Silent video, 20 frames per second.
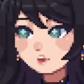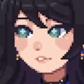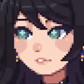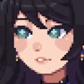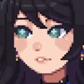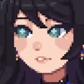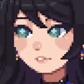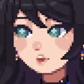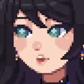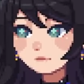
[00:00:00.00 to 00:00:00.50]

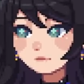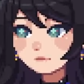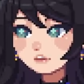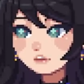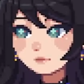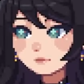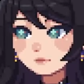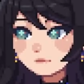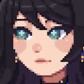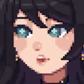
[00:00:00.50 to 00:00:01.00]
So what I
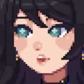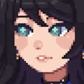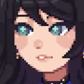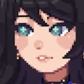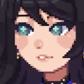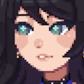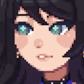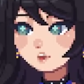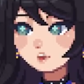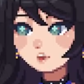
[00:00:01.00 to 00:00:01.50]
want to do
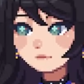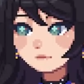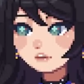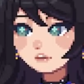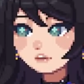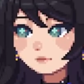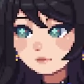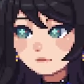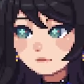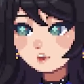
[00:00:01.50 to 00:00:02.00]
now
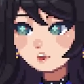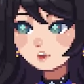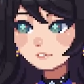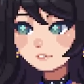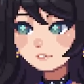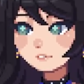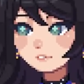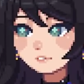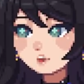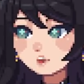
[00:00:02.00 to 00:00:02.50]
is
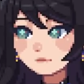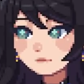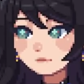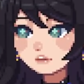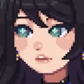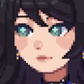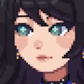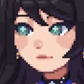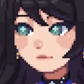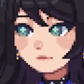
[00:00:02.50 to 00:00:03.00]
hard focus
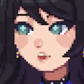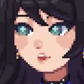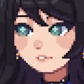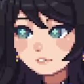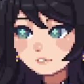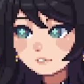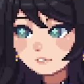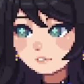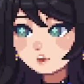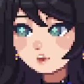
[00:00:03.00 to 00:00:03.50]
the wind
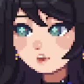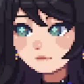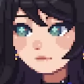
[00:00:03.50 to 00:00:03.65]
shear onto